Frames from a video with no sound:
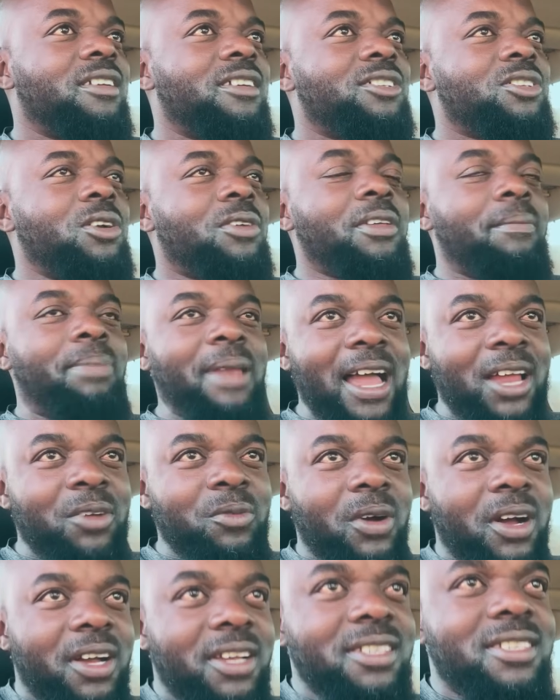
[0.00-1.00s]
So the plan
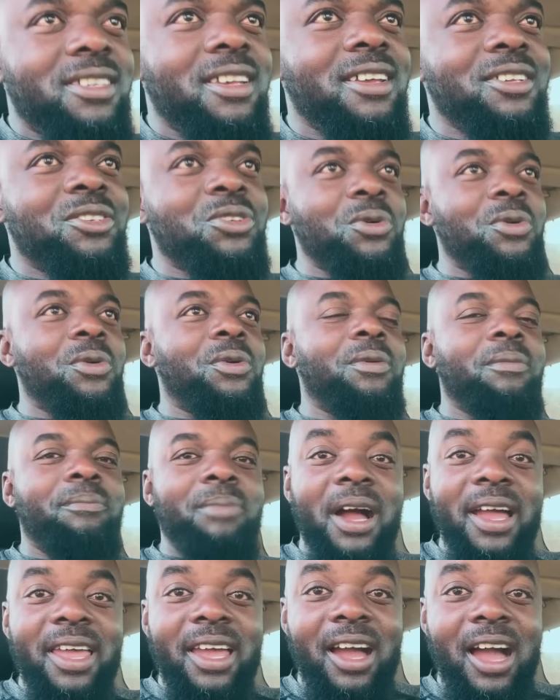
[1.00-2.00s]
was to
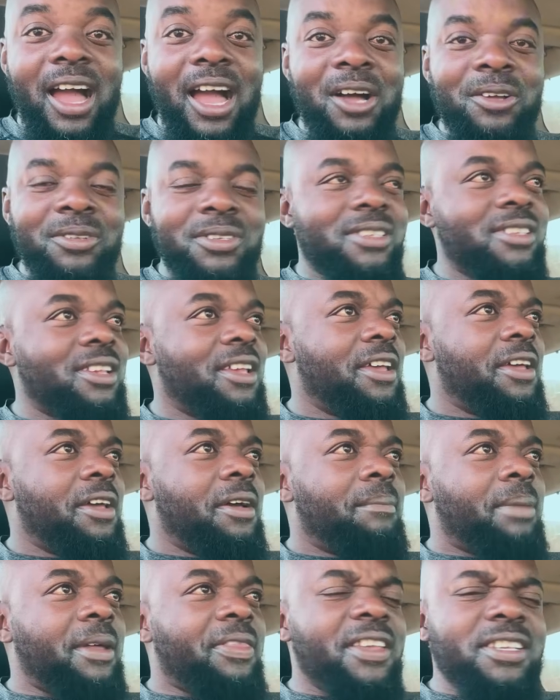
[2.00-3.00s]
buy a house,
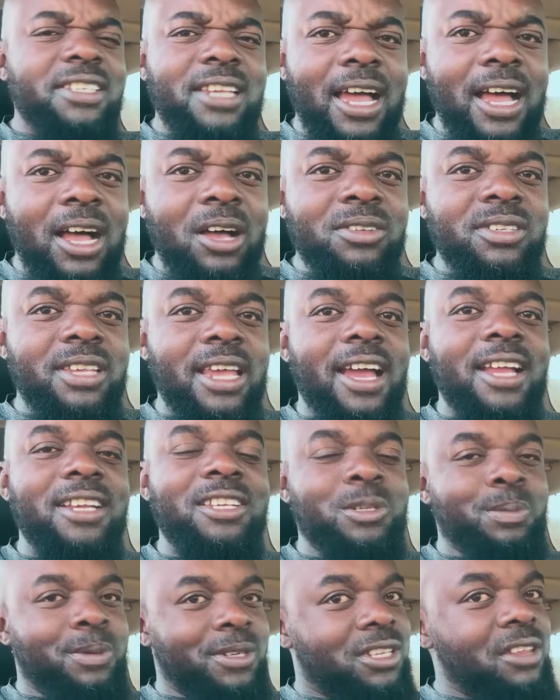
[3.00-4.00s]
but this house had
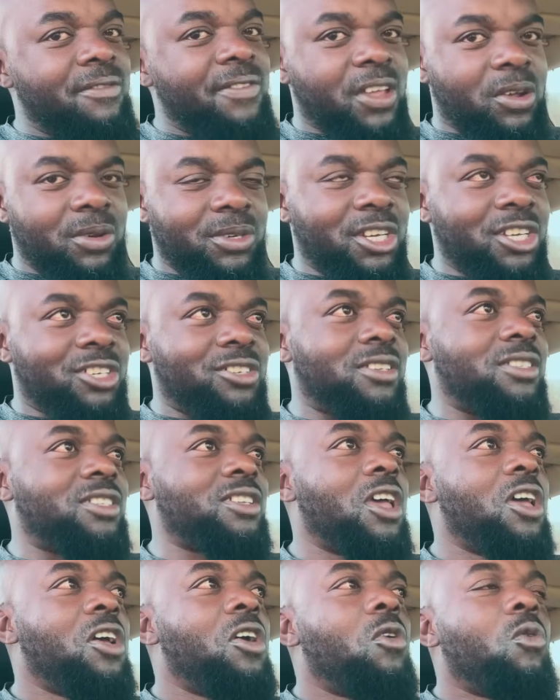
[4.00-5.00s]
specific conditions.
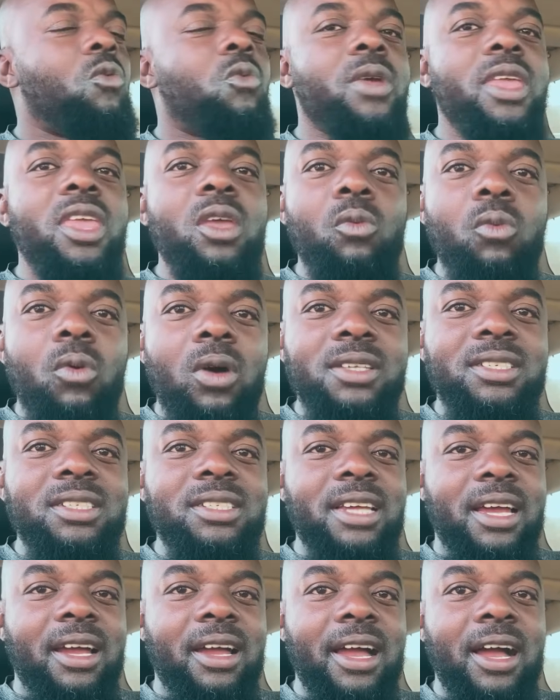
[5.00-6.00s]
We
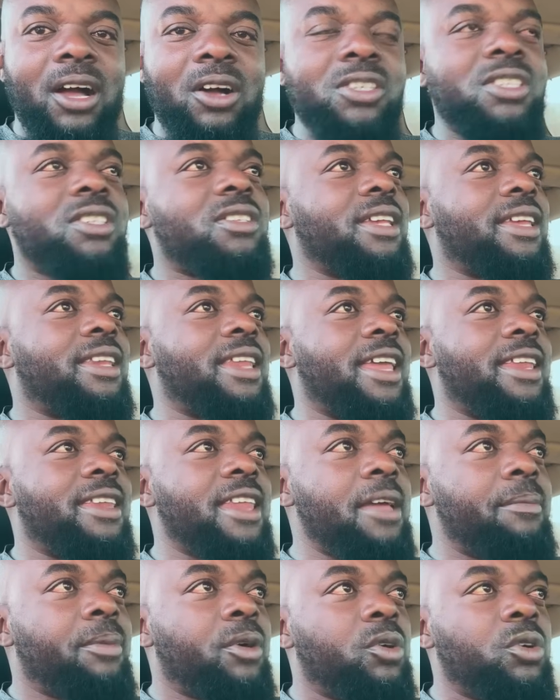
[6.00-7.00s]
wanted a house in a
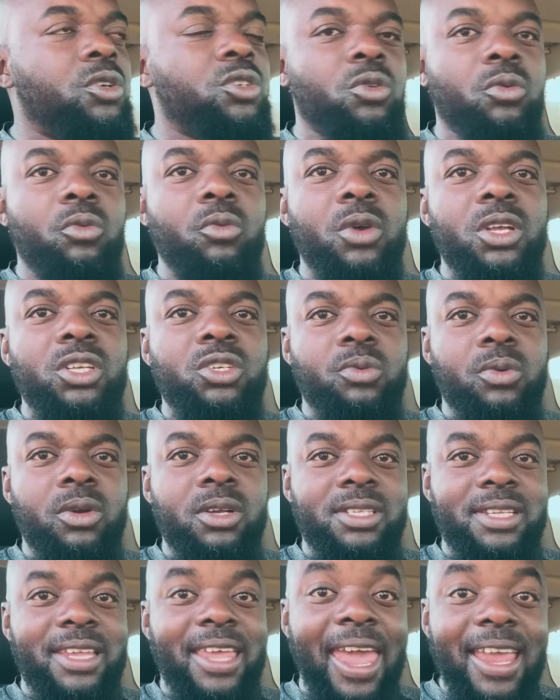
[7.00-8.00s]
neighborhood which
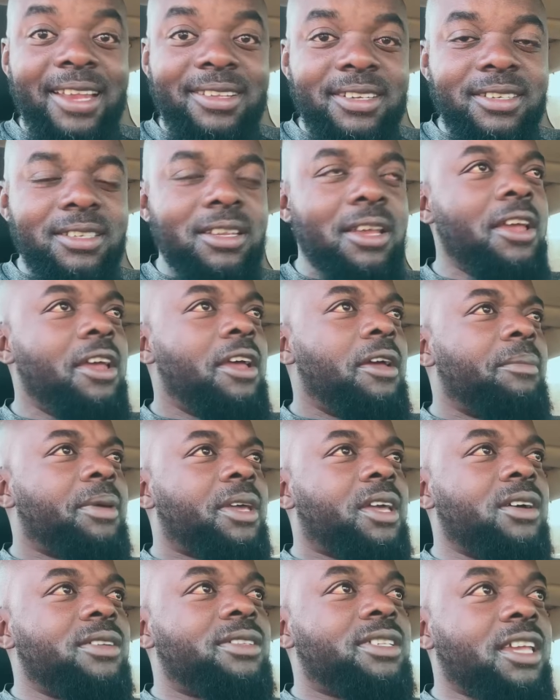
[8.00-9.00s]
was gated
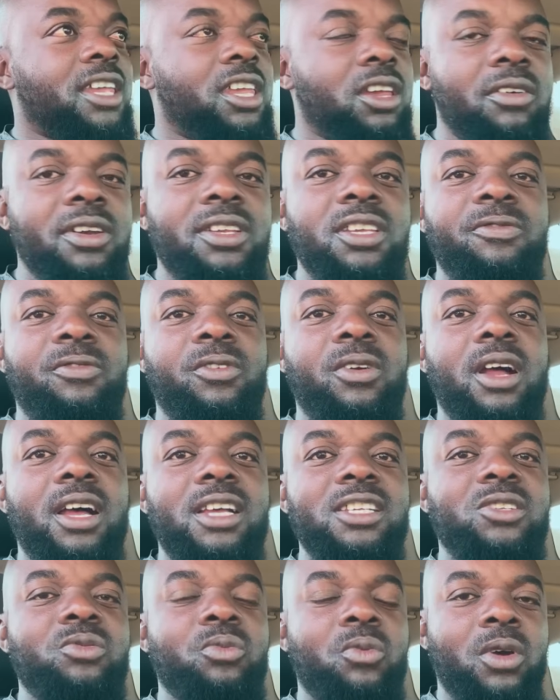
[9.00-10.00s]
because security for
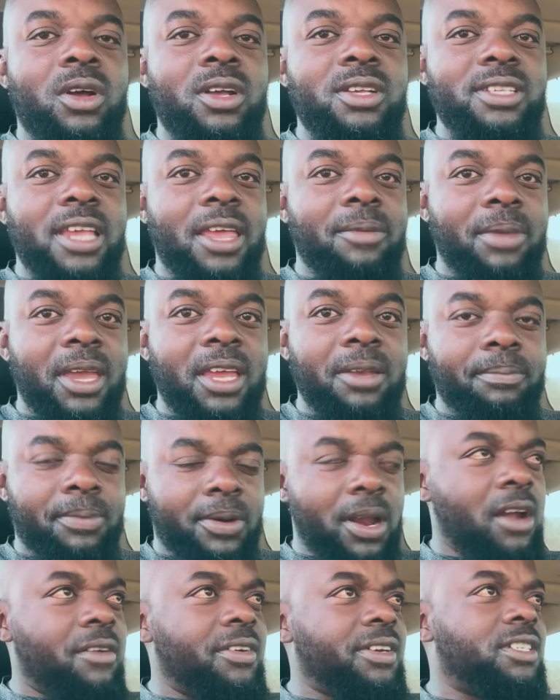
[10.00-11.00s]
us was a main
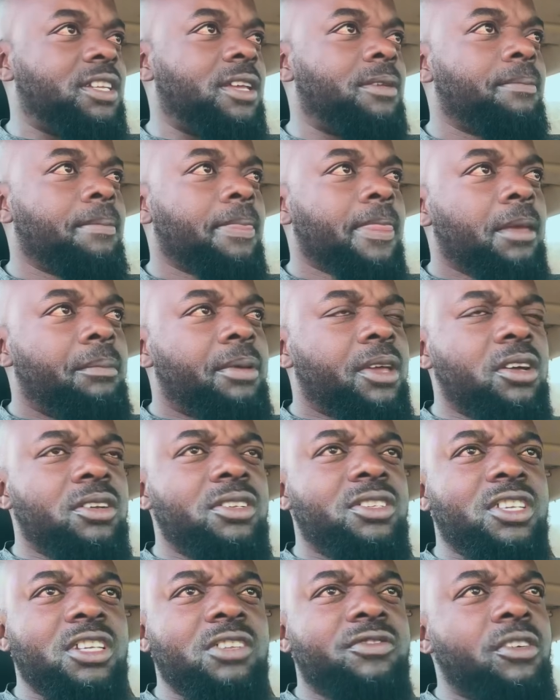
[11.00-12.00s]
priority.
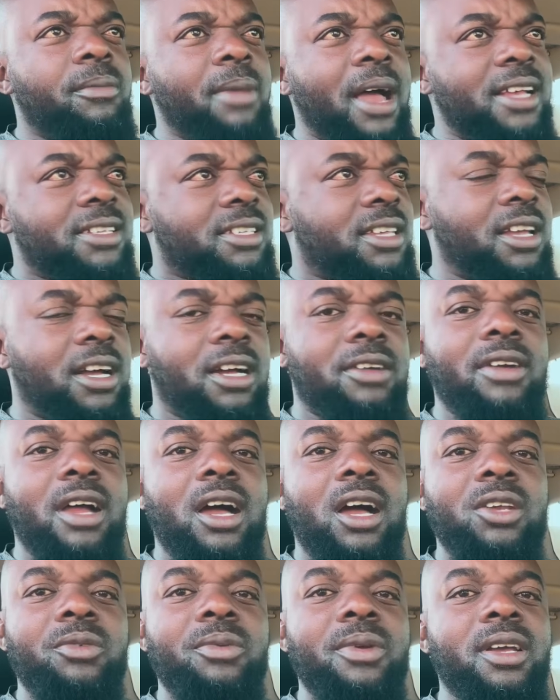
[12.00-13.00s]
Because just from asking
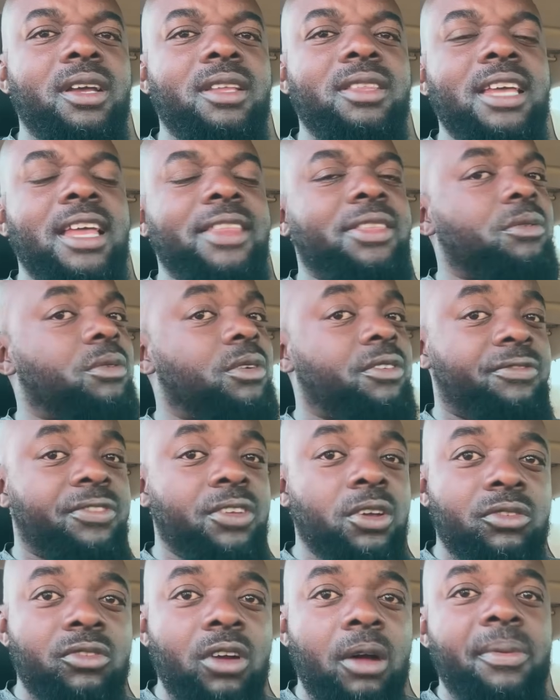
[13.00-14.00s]
around, we heard that there were
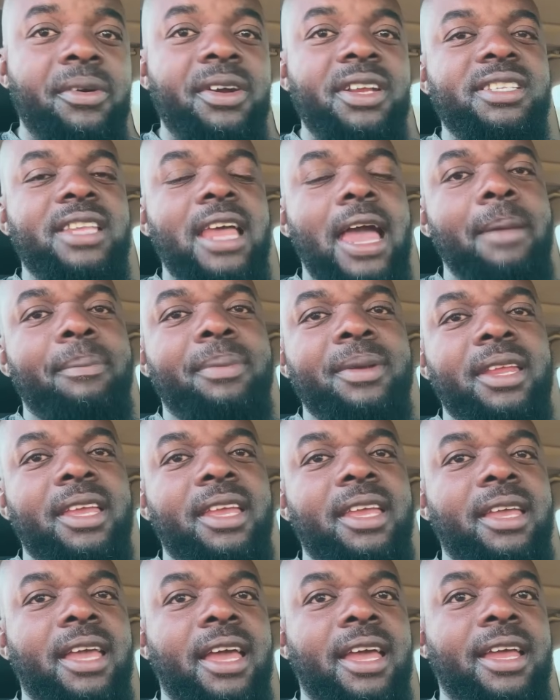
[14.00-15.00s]
few robberies
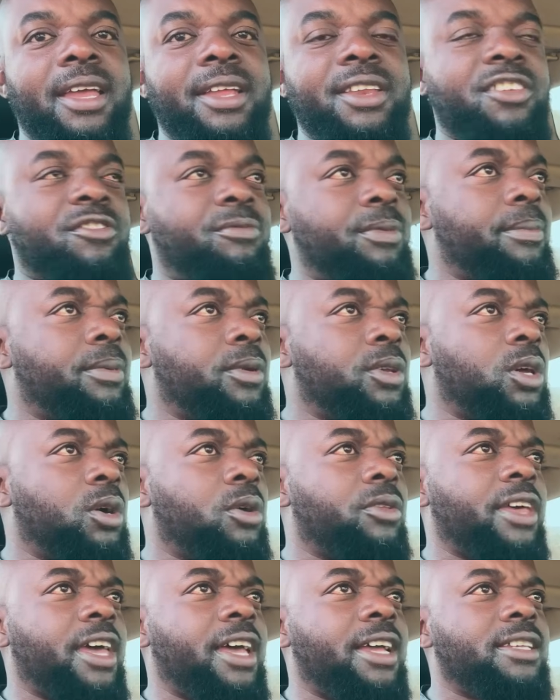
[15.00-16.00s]
happening, and if people know
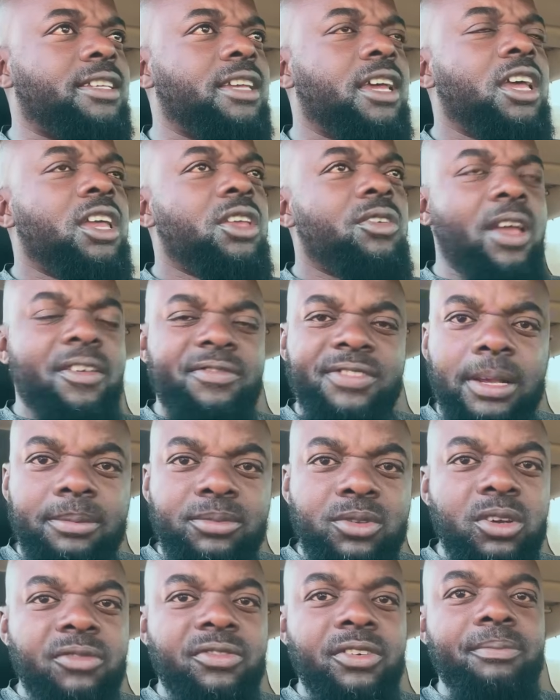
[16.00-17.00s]
that you have some
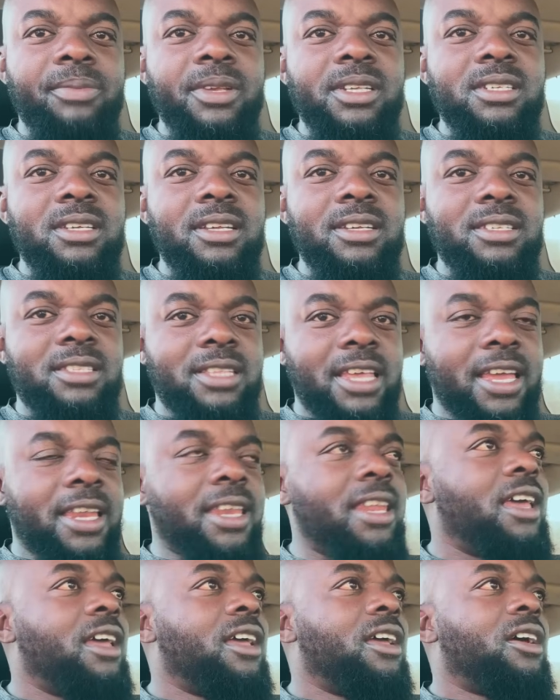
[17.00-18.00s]
sort of a business,
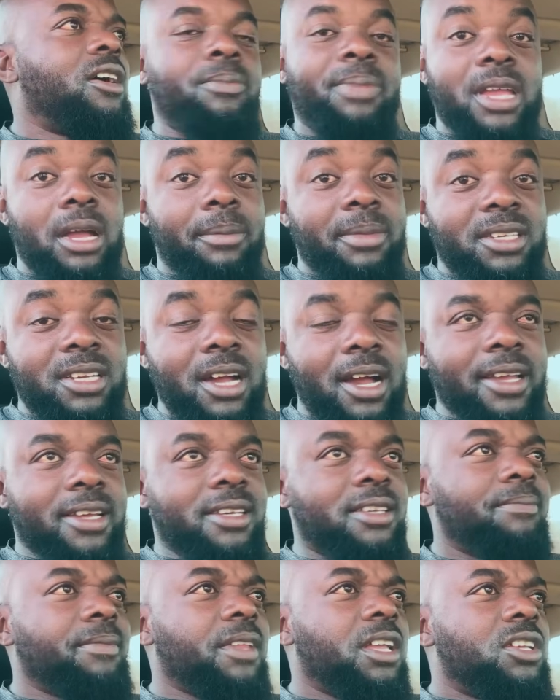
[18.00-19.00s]
then become a
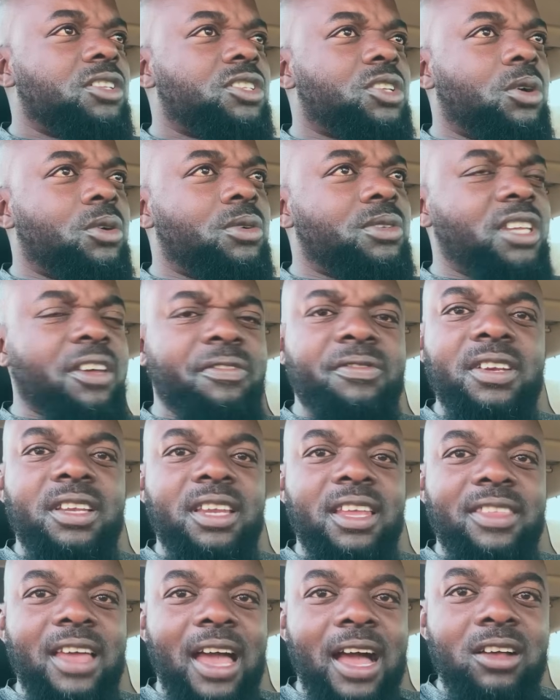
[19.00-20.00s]
target. So
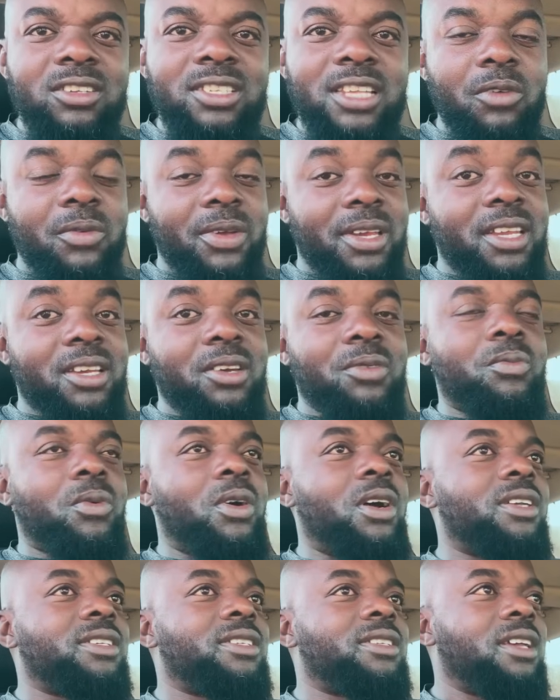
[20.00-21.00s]
definitely the house that we needed
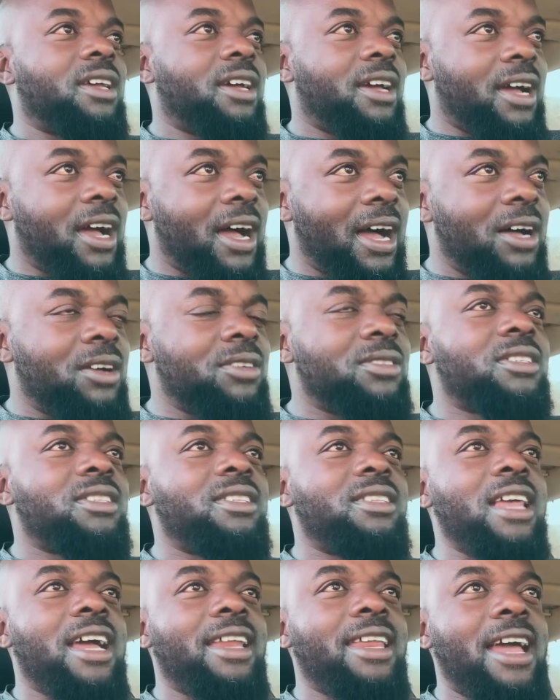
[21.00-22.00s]
was a house
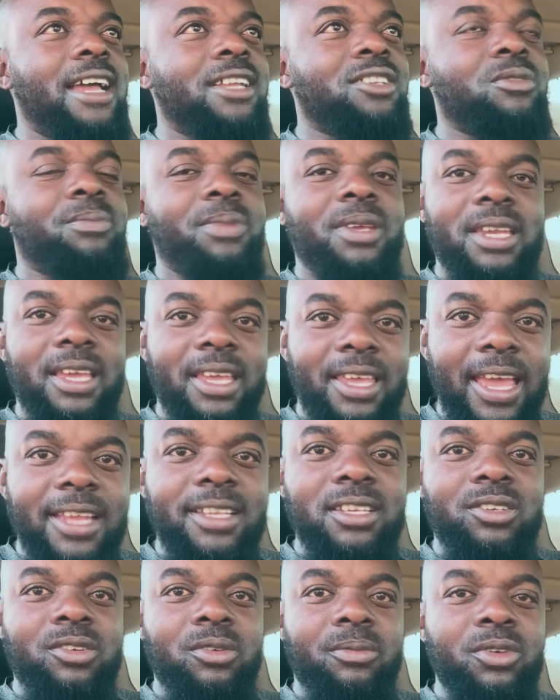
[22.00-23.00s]
that had to be in a
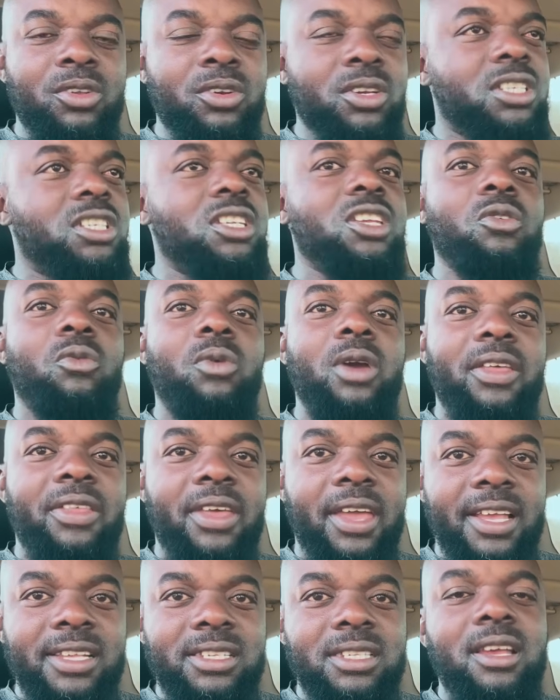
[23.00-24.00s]
gated community where there
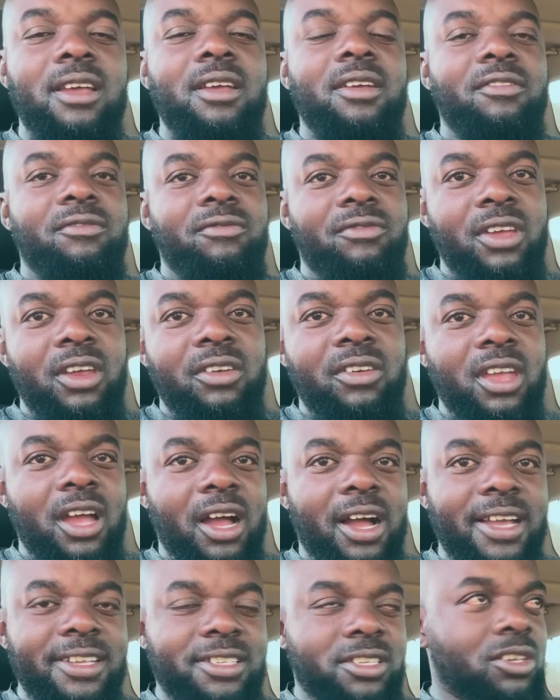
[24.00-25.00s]
is very
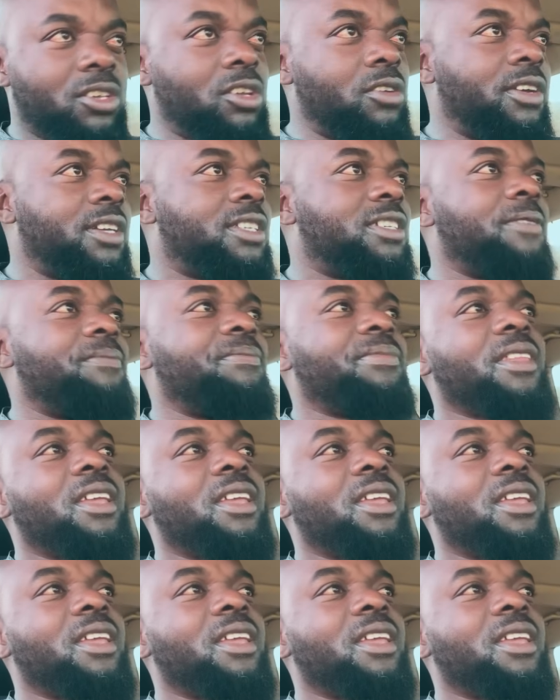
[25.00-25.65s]
high security.